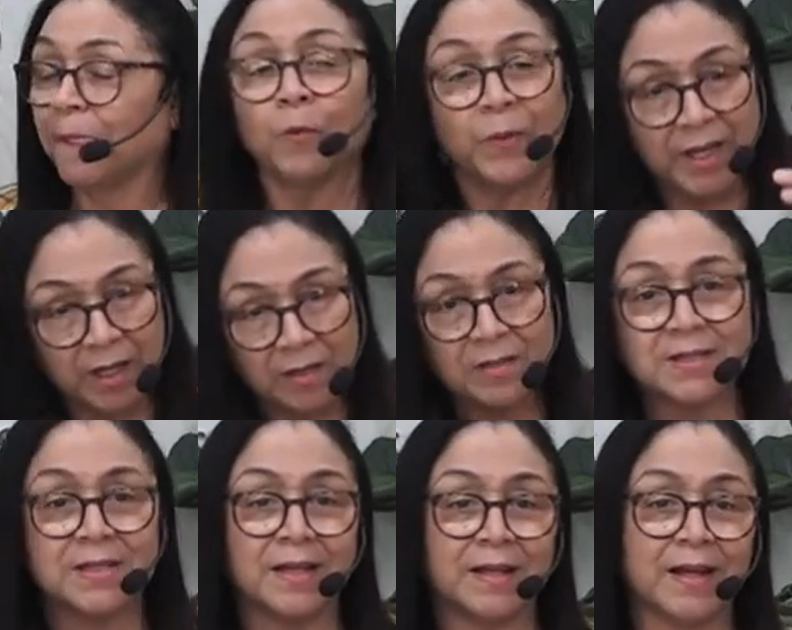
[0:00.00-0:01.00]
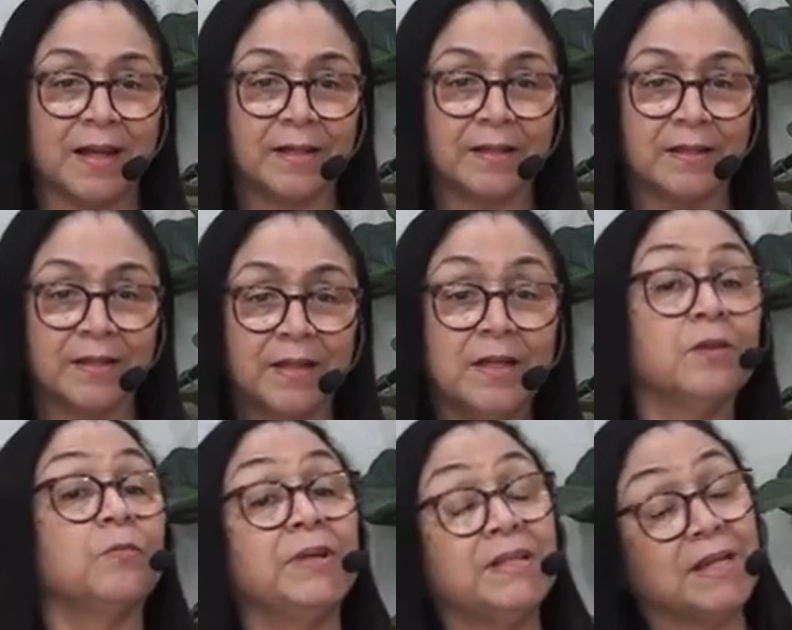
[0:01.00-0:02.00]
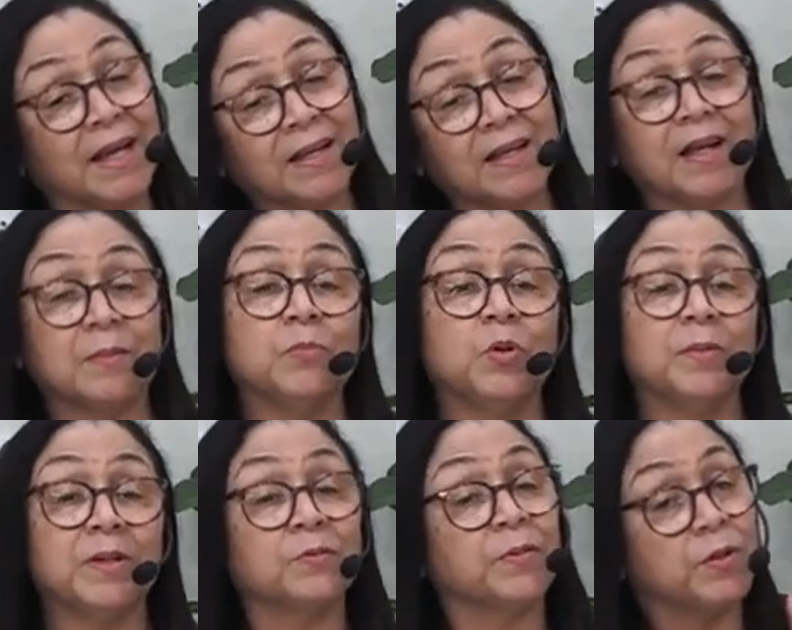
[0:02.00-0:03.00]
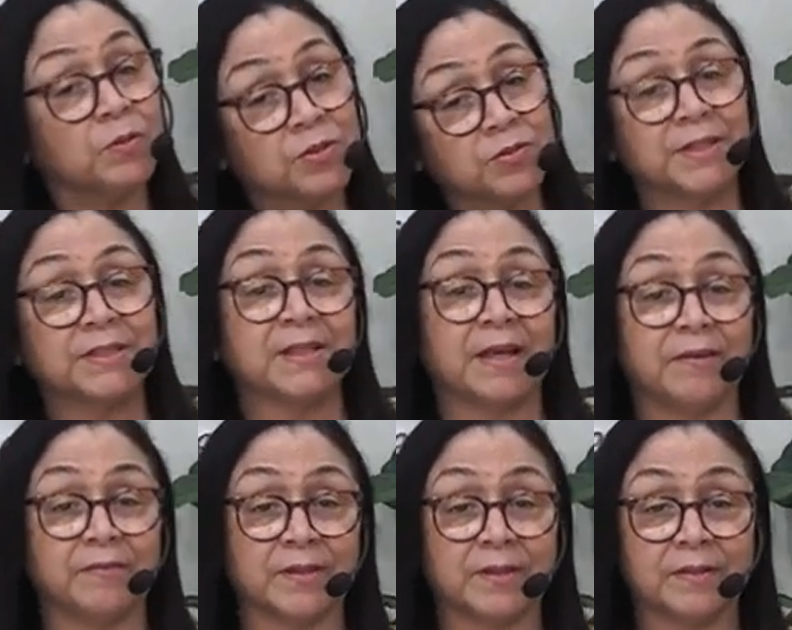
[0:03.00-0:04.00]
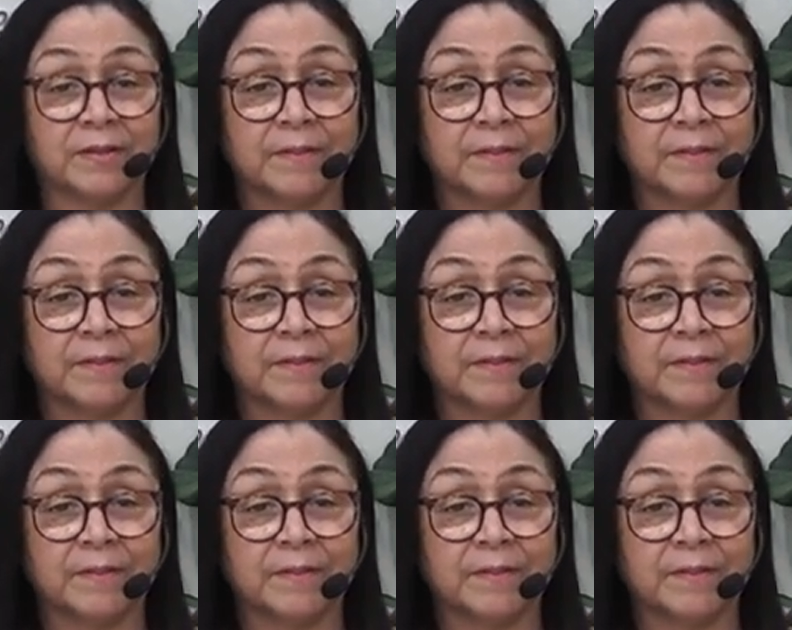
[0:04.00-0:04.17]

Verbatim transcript: We understand that. We die at that moment, we go straight to heaven.